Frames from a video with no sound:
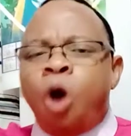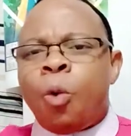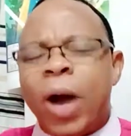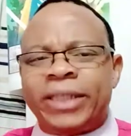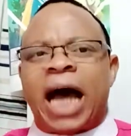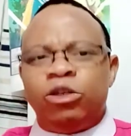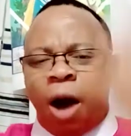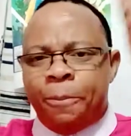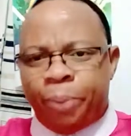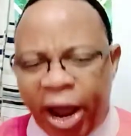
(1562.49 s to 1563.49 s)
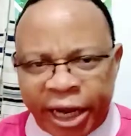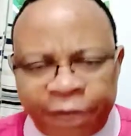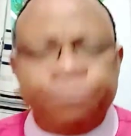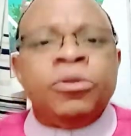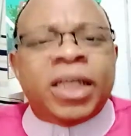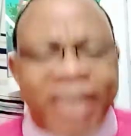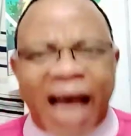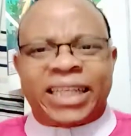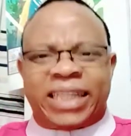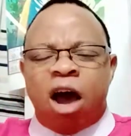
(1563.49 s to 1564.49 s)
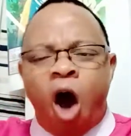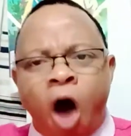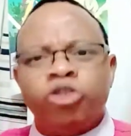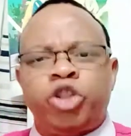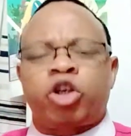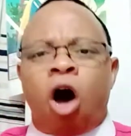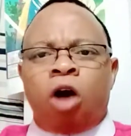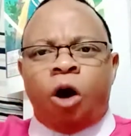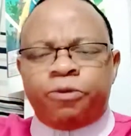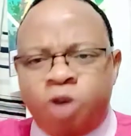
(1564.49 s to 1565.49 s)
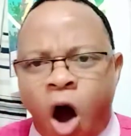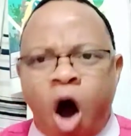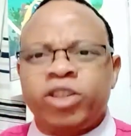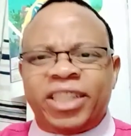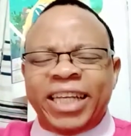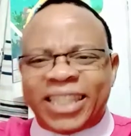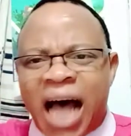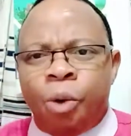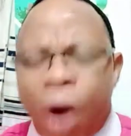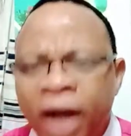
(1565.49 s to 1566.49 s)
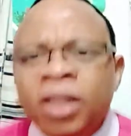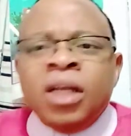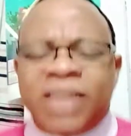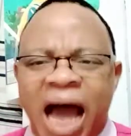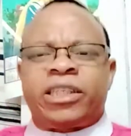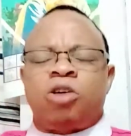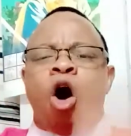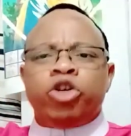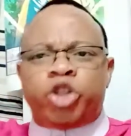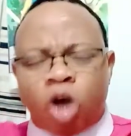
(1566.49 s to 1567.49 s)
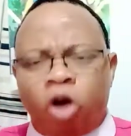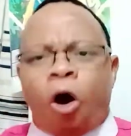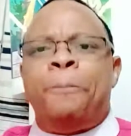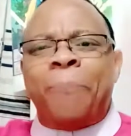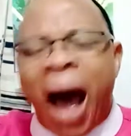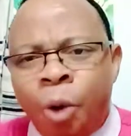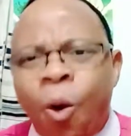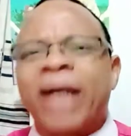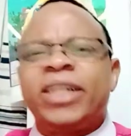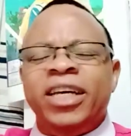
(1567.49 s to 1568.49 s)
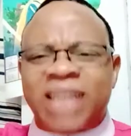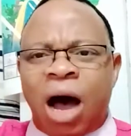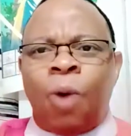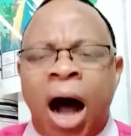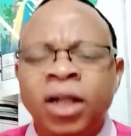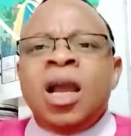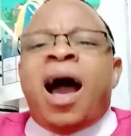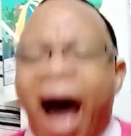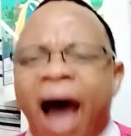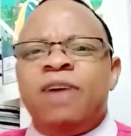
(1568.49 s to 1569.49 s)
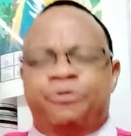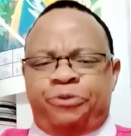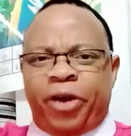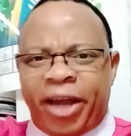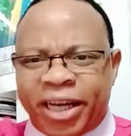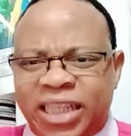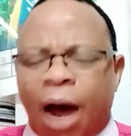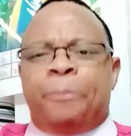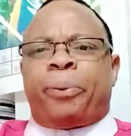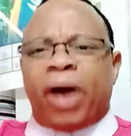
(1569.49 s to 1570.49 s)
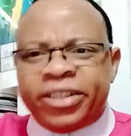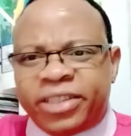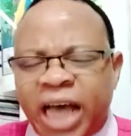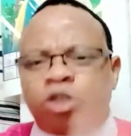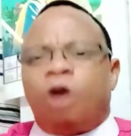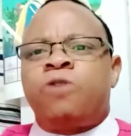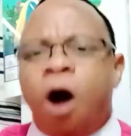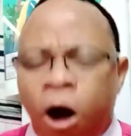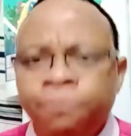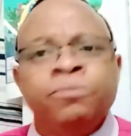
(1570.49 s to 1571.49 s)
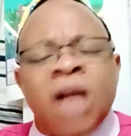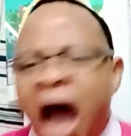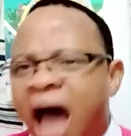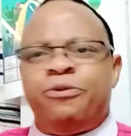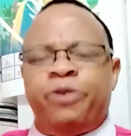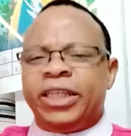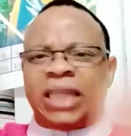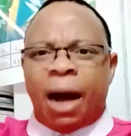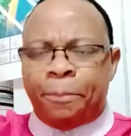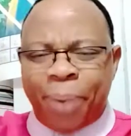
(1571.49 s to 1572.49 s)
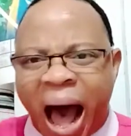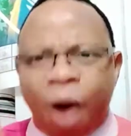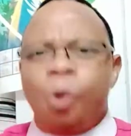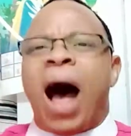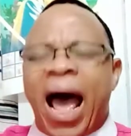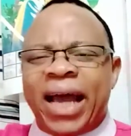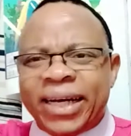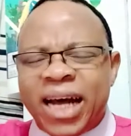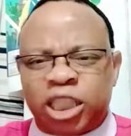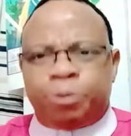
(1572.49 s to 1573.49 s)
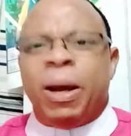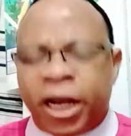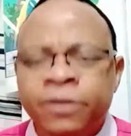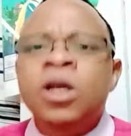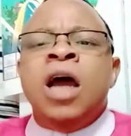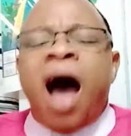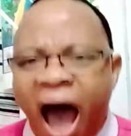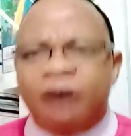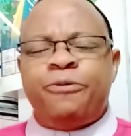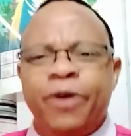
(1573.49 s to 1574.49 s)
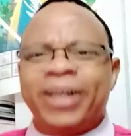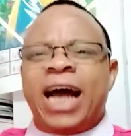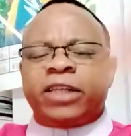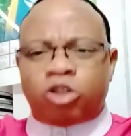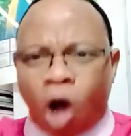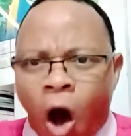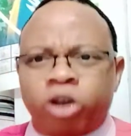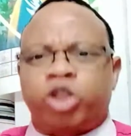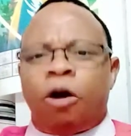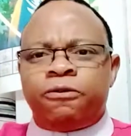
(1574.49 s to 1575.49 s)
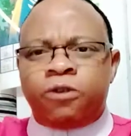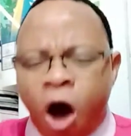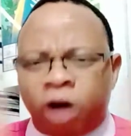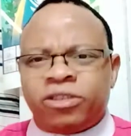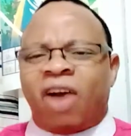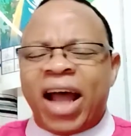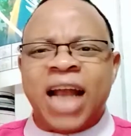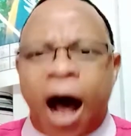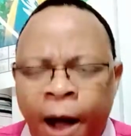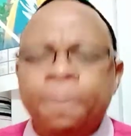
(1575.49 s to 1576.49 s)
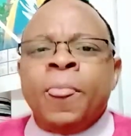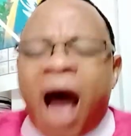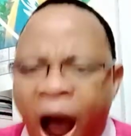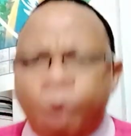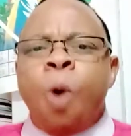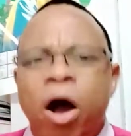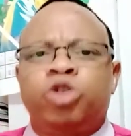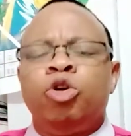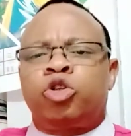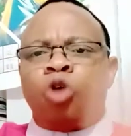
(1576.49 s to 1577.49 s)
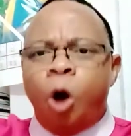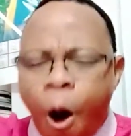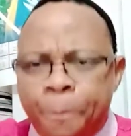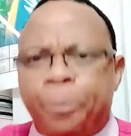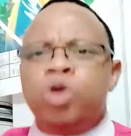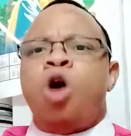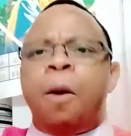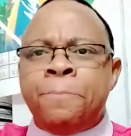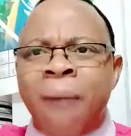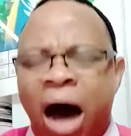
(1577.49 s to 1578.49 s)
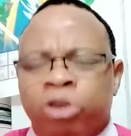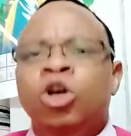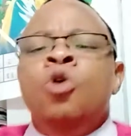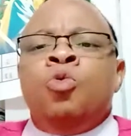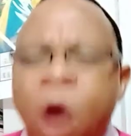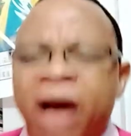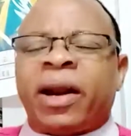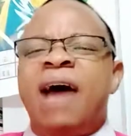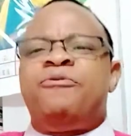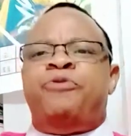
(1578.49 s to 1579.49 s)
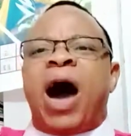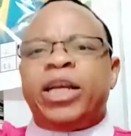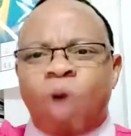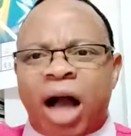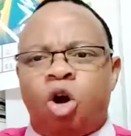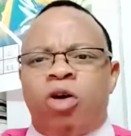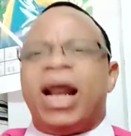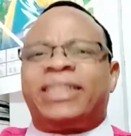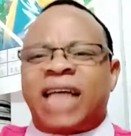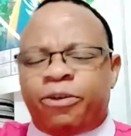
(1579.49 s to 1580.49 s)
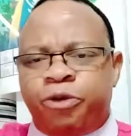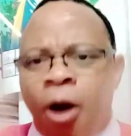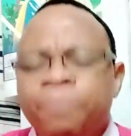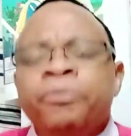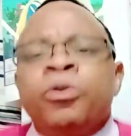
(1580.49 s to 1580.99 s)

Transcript: know whether you are praying. There's an unction of God this hour. There's unction of power this hour. I feel the presence of God. I feel the power in the spirit. I feel the touch of God right now. I want you open your mouth wherever you are connected from,